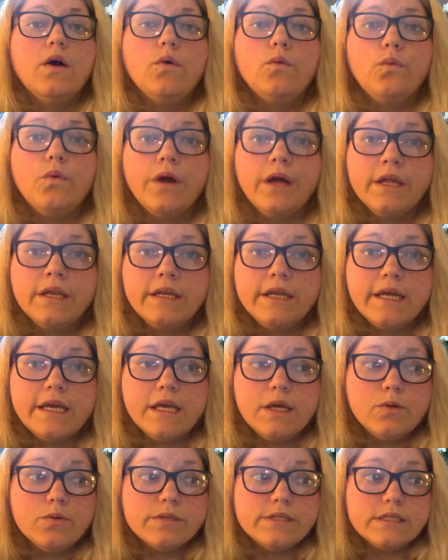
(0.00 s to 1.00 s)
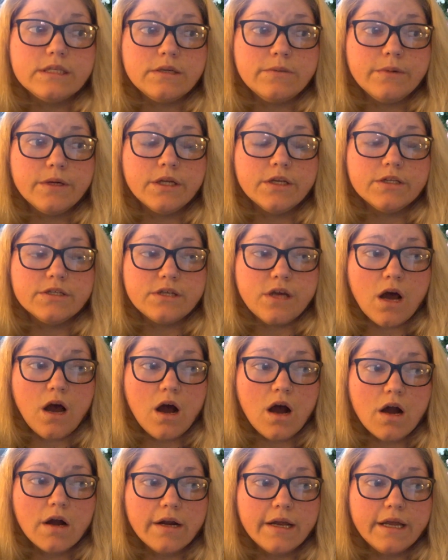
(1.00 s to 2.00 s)
when he was sleeping in his
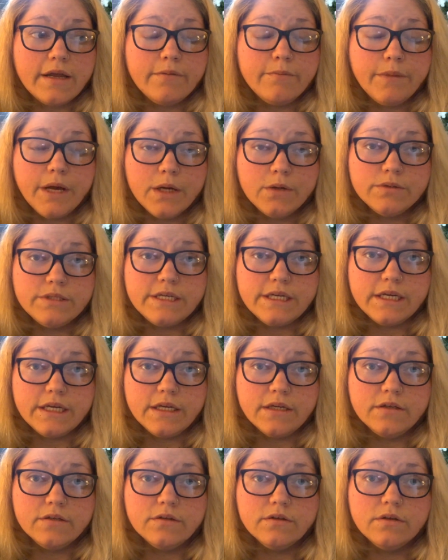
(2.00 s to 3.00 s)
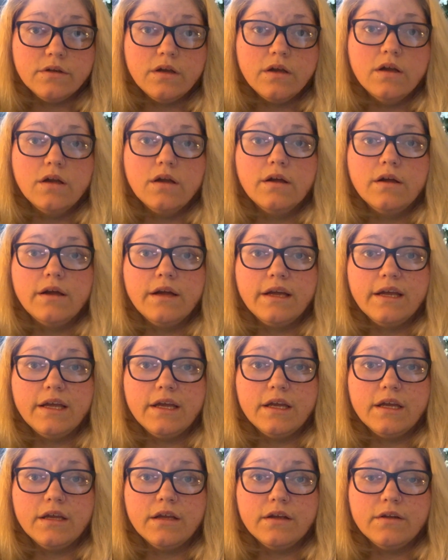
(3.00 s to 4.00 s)
car, a Mountie,
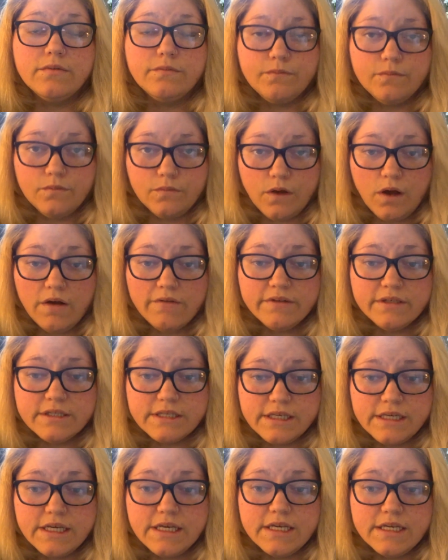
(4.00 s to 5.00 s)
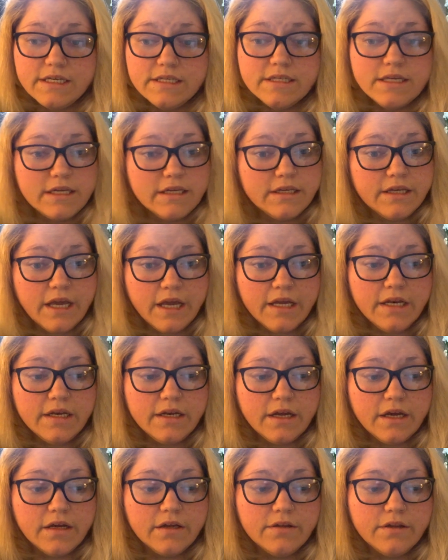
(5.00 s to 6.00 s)
eh, obviously he's in
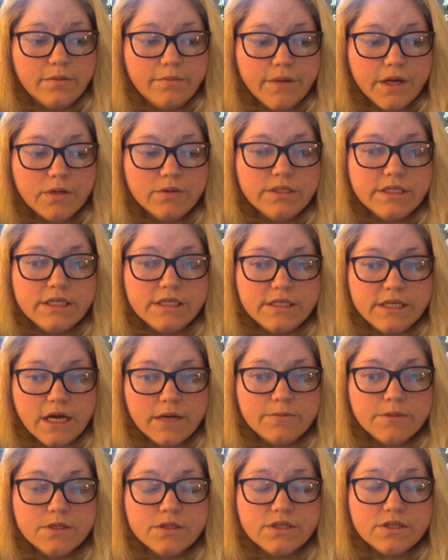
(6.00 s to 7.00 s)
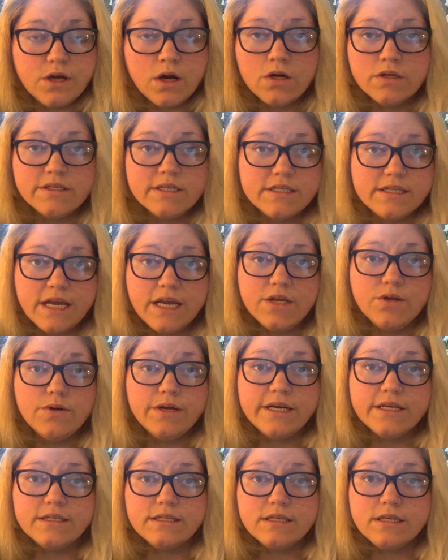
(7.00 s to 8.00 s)
Canada, the Mountie taps on his car and says, Hey, you
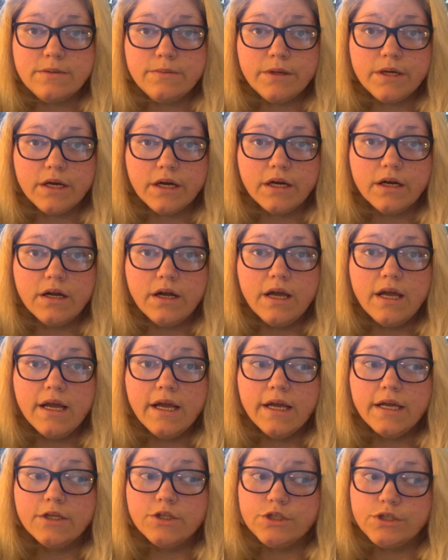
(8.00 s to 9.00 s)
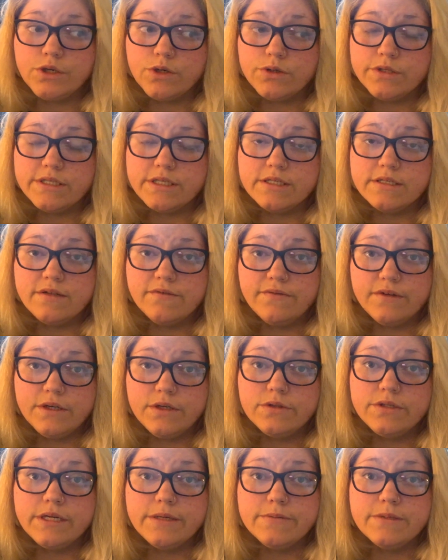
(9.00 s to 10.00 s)
can't sleep here. And she notices the
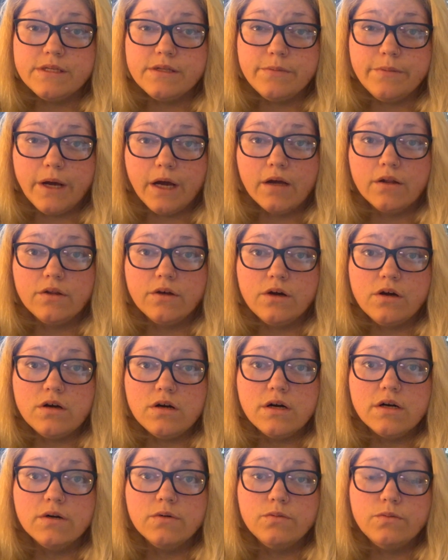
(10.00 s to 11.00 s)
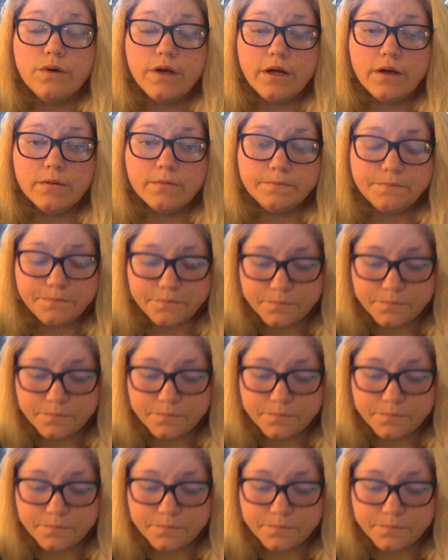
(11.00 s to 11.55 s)
videotapes in the back of the car. Well,